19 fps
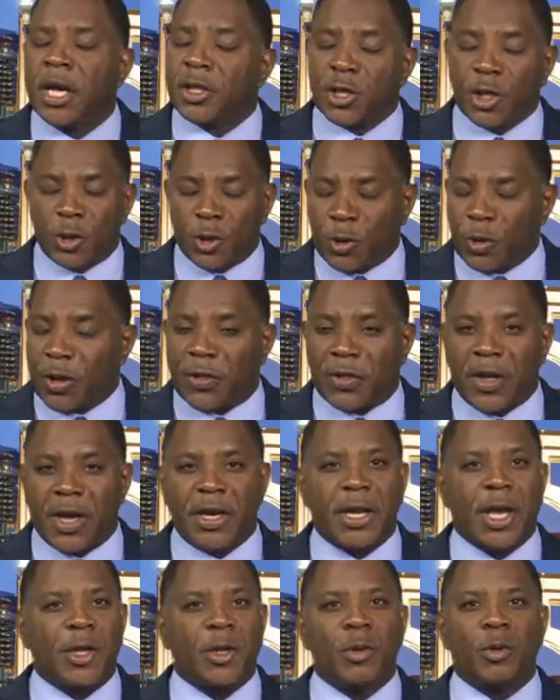to do the
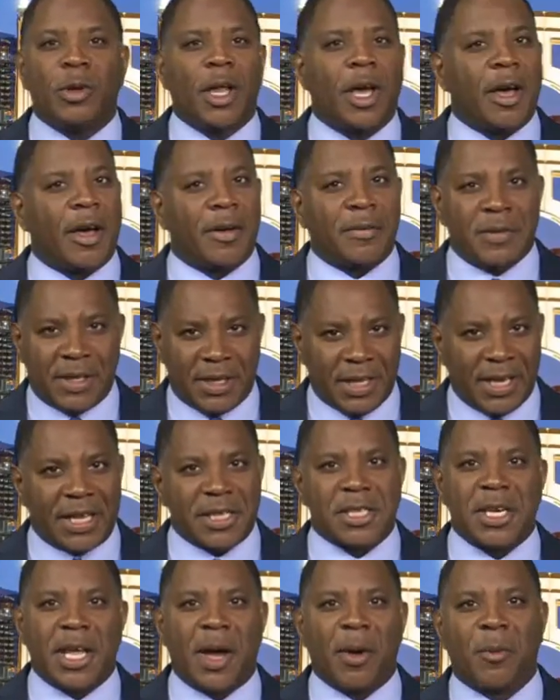thing that you love,
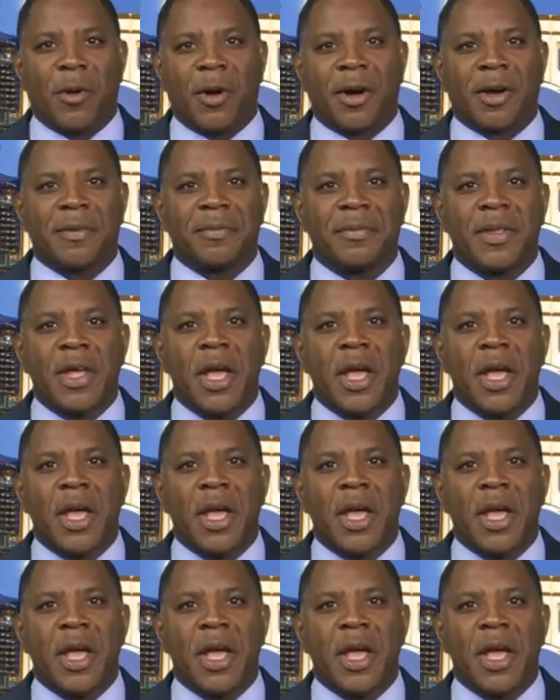let's network.